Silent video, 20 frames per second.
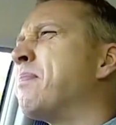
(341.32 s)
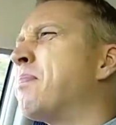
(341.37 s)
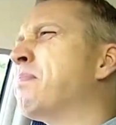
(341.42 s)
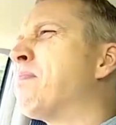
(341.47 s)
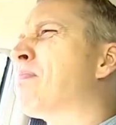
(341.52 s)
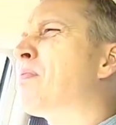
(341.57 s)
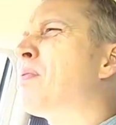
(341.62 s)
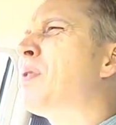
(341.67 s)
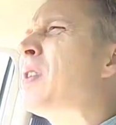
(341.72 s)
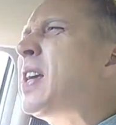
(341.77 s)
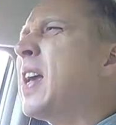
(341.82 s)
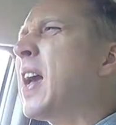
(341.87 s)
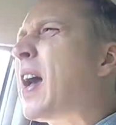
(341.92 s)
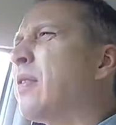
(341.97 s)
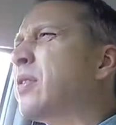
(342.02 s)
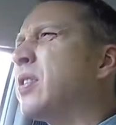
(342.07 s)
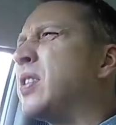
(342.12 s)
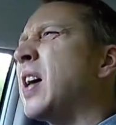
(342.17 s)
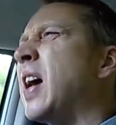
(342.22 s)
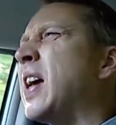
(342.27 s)
pretty
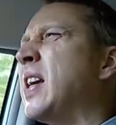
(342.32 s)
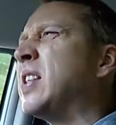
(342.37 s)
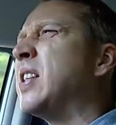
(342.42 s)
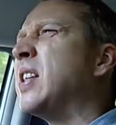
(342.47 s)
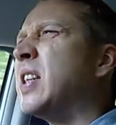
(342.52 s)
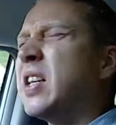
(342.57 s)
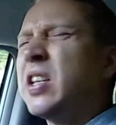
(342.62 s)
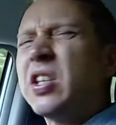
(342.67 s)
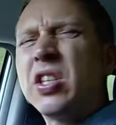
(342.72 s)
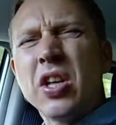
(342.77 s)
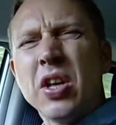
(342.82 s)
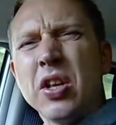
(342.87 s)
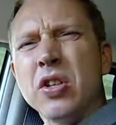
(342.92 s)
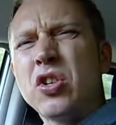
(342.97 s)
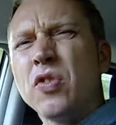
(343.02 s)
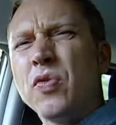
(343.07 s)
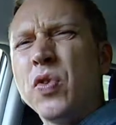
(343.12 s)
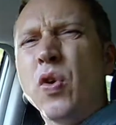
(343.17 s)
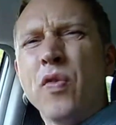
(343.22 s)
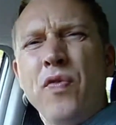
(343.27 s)
outdated in terms
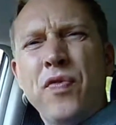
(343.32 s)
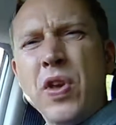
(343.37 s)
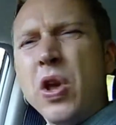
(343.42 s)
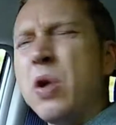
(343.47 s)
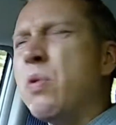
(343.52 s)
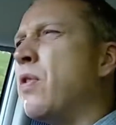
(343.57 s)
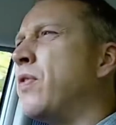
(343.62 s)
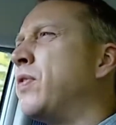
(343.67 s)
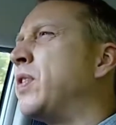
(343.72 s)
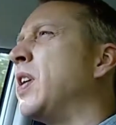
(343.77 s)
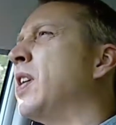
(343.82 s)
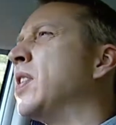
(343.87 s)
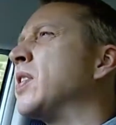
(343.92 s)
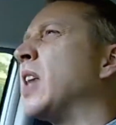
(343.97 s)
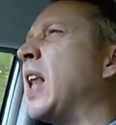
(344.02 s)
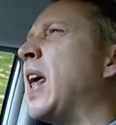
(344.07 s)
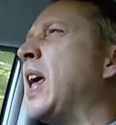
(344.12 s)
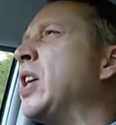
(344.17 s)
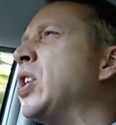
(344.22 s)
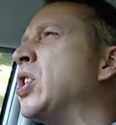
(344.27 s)
of your view of
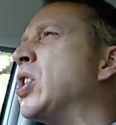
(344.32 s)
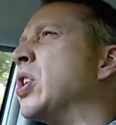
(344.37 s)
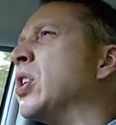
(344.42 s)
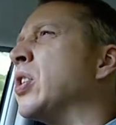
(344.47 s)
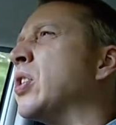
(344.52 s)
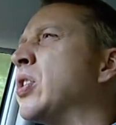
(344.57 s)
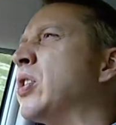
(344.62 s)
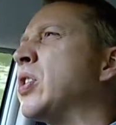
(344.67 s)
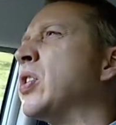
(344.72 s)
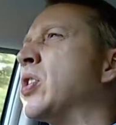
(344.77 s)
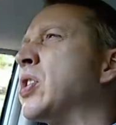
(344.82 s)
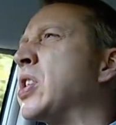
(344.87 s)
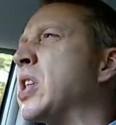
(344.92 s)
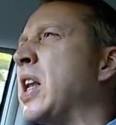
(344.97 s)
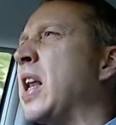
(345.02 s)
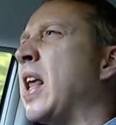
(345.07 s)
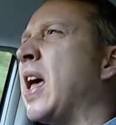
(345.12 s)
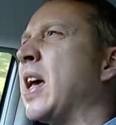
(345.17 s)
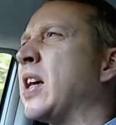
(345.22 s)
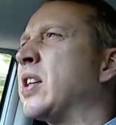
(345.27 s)
diesel engines to
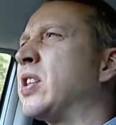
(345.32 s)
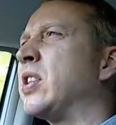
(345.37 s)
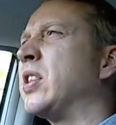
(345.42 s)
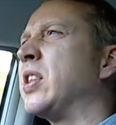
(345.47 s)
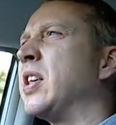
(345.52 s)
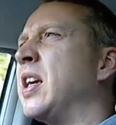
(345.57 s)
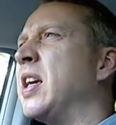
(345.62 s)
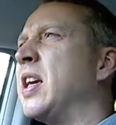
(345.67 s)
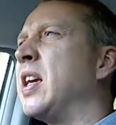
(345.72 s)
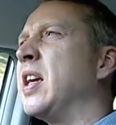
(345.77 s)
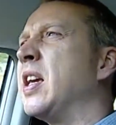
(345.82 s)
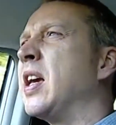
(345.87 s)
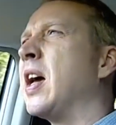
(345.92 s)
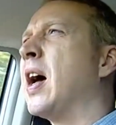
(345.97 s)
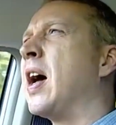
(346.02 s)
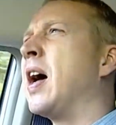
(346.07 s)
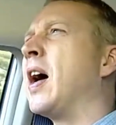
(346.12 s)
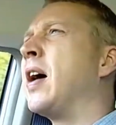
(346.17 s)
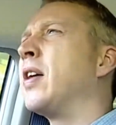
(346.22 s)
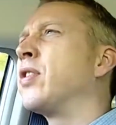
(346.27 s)
select the
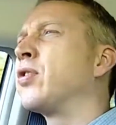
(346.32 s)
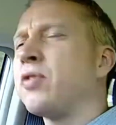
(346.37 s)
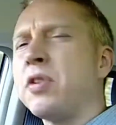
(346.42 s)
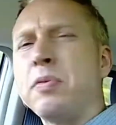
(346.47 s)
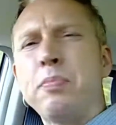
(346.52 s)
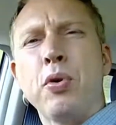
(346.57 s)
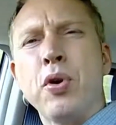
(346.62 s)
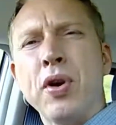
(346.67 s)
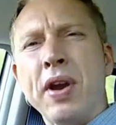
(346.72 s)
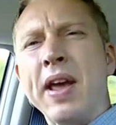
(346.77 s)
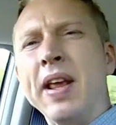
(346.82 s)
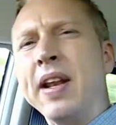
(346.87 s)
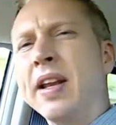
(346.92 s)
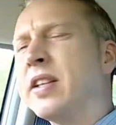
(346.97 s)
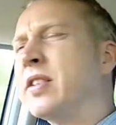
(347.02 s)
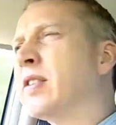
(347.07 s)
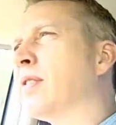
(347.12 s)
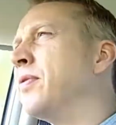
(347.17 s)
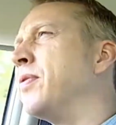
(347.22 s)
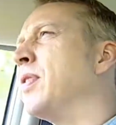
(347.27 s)
3.8
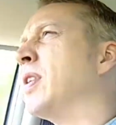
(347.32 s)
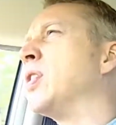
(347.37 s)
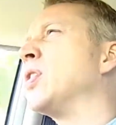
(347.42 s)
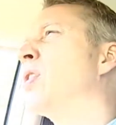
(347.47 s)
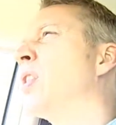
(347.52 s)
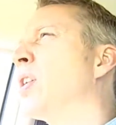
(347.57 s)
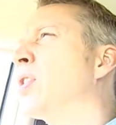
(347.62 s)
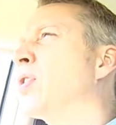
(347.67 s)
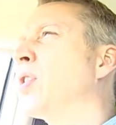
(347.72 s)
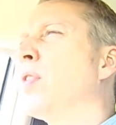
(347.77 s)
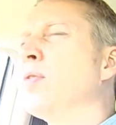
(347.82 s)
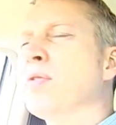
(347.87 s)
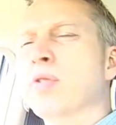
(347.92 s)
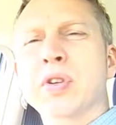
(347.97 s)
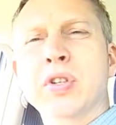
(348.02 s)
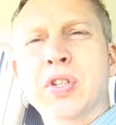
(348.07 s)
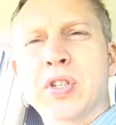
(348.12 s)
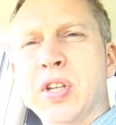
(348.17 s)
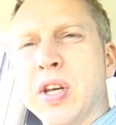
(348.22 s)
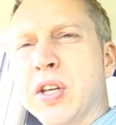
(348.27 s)
litre V6 over
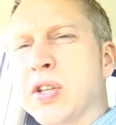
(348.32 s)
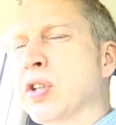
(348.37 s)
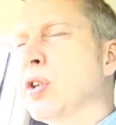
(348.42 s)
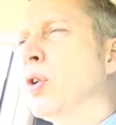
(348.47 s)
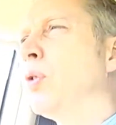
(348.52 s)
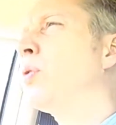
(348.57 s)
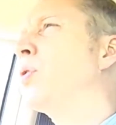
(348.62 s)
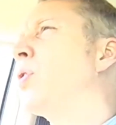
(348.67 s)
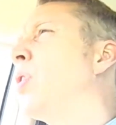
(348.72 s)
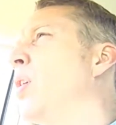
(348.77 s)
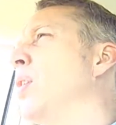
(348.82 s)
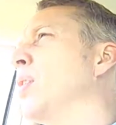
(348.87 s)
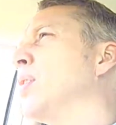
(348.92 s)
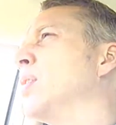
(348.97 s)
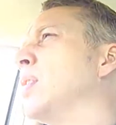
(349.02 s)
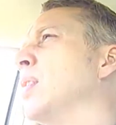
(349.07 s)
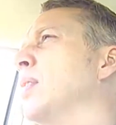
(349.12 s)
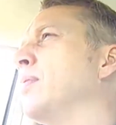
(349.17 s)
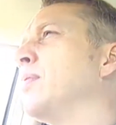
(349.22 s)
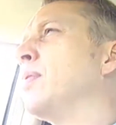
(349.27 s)
its diesel
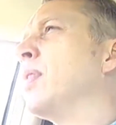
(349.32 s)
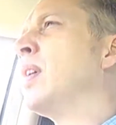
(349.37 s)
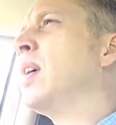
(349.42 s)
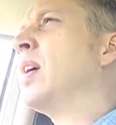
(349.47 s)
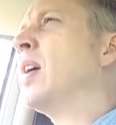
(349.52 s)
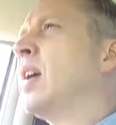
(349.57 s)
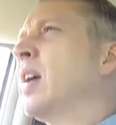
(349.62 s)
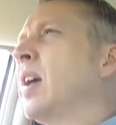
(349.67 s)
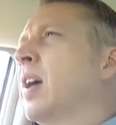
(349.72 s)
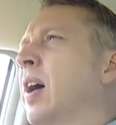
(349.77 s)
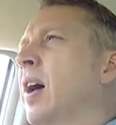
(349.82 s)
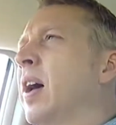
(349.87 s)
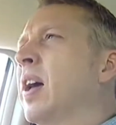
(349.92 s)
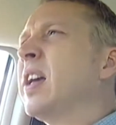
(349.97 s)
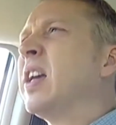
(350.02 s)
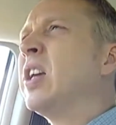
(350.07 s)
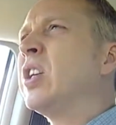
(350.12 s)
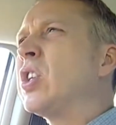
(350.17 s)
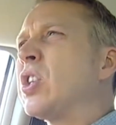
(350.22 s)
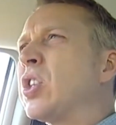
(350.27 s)
alternative.
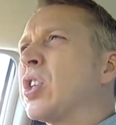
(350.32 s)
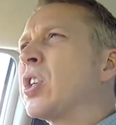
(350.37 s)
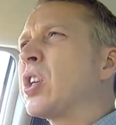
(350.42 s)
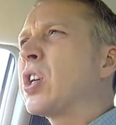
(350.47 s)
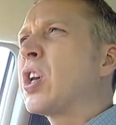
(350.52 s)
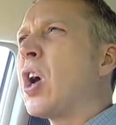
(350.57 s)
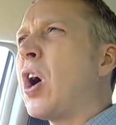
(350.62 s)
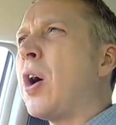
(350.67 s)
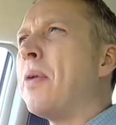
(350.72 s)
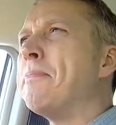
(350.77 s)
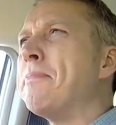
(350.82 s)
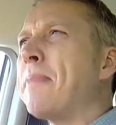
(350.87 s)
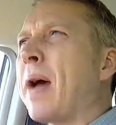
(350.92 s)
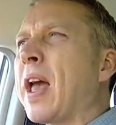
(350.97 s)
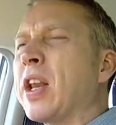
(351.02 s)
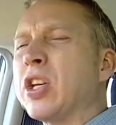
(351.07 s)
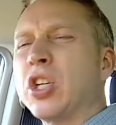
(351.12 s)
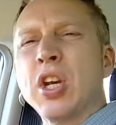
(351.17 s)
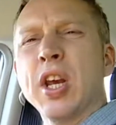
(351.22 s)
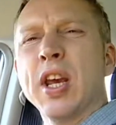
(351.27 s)
It just can't
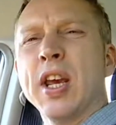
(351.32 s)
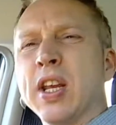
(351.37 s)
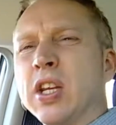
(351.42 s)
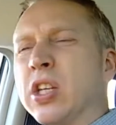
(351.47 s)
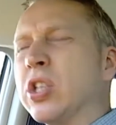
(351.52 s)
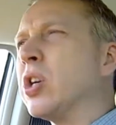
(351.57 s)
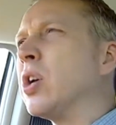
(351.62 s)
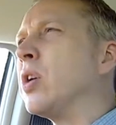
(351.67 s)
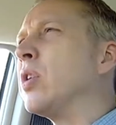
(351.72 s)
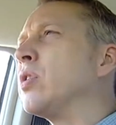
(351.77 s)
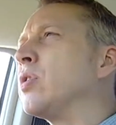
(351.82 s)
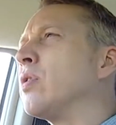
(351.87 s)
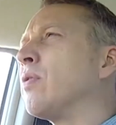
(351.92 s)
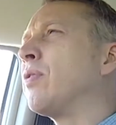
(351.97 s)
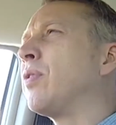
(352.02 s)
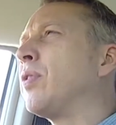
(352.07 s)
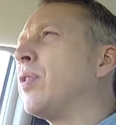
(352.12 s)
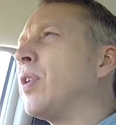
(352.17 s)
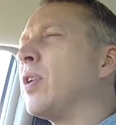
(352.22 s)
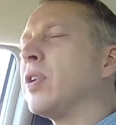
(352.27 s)
match it in terms of
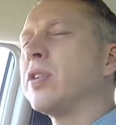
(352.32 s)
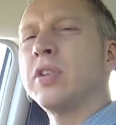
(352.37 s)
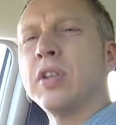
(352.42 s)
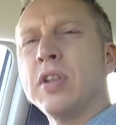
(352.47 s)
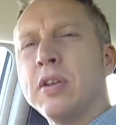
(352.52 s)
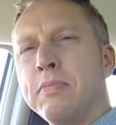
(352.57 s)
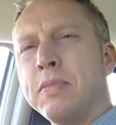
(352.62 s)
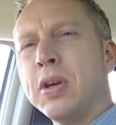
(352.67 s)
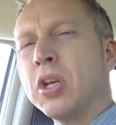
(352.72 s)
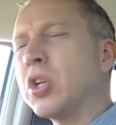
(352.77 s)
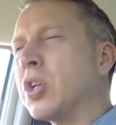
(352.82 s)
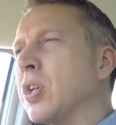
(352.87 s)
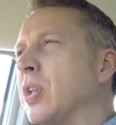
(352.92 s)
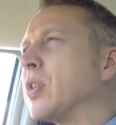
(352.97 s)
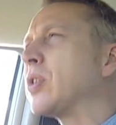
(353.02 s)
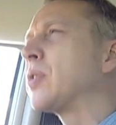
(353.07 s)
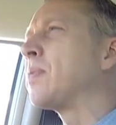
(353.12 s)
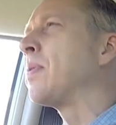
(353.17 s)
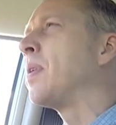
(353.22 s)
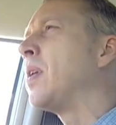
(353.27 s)
thirst and
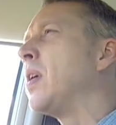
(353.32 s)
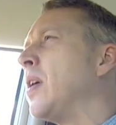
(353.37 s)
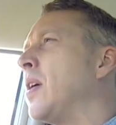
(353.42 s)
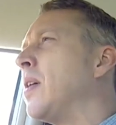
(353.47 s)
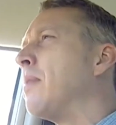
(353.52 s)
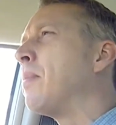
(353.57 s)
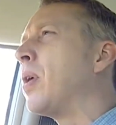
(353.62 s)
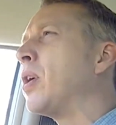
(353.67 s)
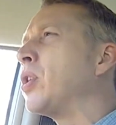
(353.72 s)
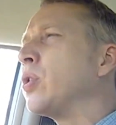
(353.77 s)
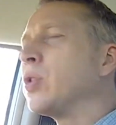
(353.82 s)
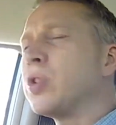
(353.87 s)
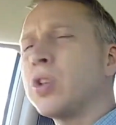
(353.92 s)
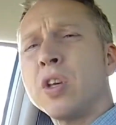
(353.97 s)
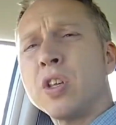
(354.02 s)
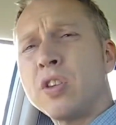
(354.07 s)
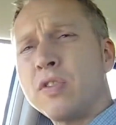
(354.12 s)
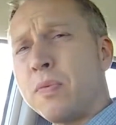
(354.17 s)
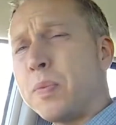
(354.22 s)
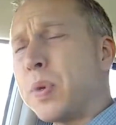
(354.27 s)
emissions. Mind you, in
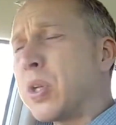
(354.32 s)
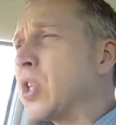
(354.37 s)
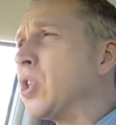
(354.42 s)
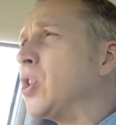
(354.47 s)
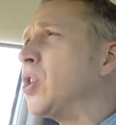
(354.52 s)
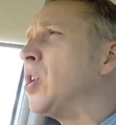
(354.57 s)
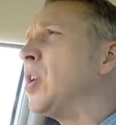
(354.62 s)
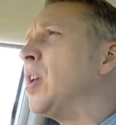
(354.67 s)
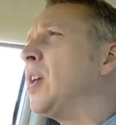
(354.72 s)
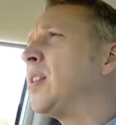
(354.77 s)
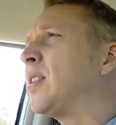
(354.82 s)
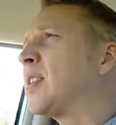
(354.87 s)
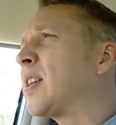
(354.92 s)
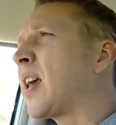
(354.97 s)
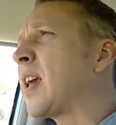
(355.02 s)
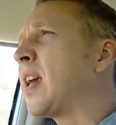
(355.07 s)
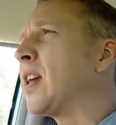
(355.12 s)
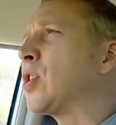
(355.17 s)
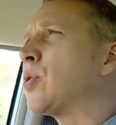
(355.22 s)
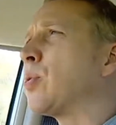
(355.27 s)
terms of emissions, you need to
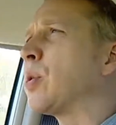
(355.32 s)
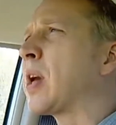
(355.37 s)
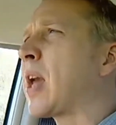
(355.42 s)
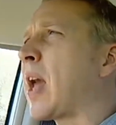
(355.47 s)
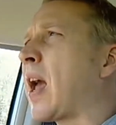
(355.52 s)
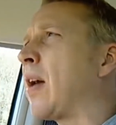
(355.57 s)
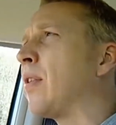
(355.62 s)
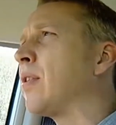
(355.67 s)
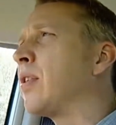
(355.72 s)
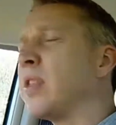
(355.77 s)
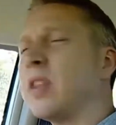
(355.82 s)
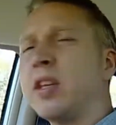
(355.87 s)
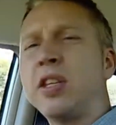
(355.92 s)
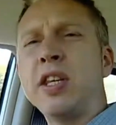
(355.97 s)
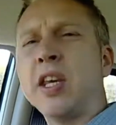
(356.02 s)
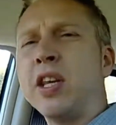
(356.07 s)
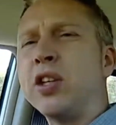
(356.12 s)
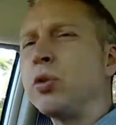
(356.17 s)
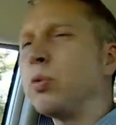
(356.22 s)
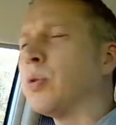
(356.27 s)
take into account that the
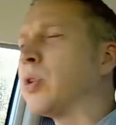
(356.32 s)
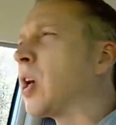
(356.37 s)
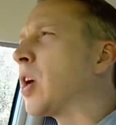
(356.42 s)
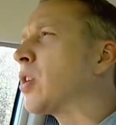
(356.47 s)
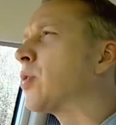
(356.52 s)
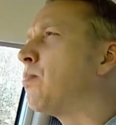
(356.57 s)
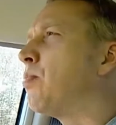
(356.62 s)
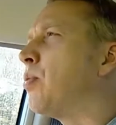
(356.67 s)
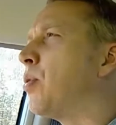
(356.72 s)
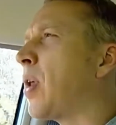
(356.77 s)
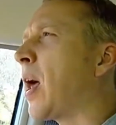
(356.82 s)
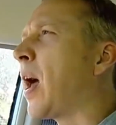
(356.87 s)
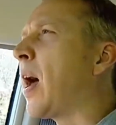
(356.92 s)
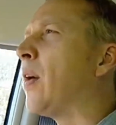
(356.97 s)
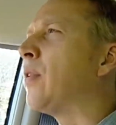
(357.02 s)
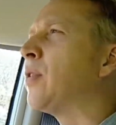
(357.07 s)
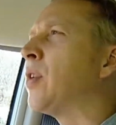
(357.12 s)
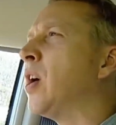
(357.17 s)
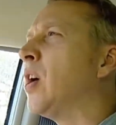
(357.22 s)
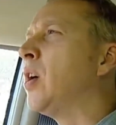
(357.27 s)
diesel does put
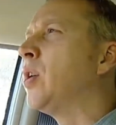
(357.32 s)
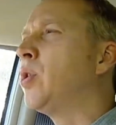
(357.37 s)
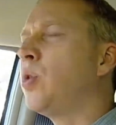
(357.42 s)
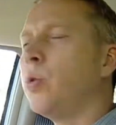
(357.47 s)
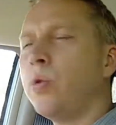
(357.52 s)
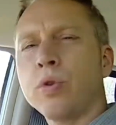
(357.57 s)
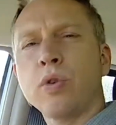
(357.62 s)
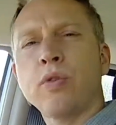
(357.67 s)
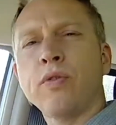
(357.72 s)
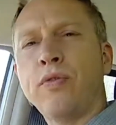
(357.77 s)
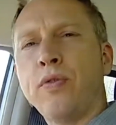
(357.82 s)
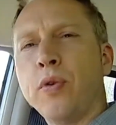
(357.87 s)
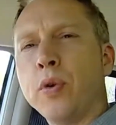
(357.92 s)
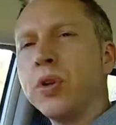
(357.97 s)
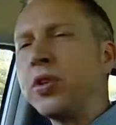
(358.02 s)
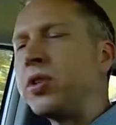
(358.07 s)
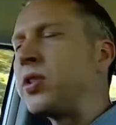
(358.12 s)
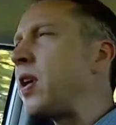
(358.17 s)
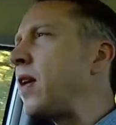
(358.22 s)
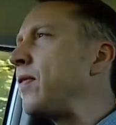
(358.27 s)
out
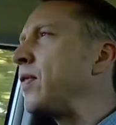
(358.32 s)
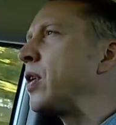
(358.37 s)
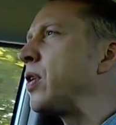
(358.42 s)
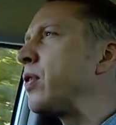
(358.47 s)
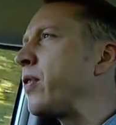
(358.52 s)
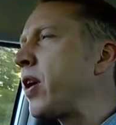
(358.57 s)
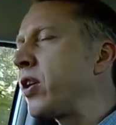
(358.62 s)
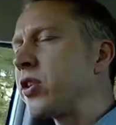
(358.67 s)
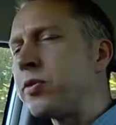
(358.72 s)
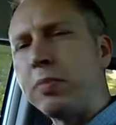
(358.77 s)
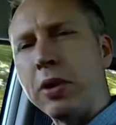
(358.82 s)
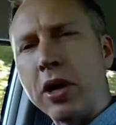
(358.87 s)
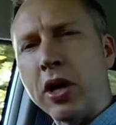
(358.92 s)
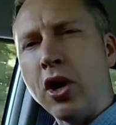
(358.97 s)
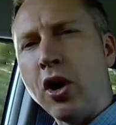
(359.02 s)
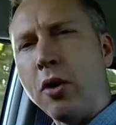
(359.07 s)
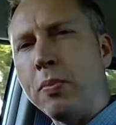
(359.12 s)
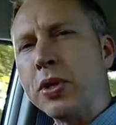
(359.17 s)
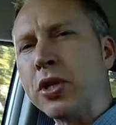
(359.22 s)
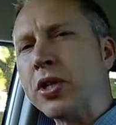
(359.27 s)
247 grams per
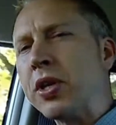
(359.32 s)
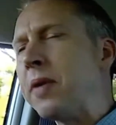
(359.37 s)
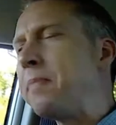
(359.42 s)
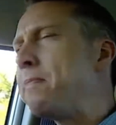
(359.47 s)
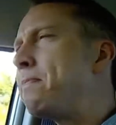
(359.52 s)
kilometre.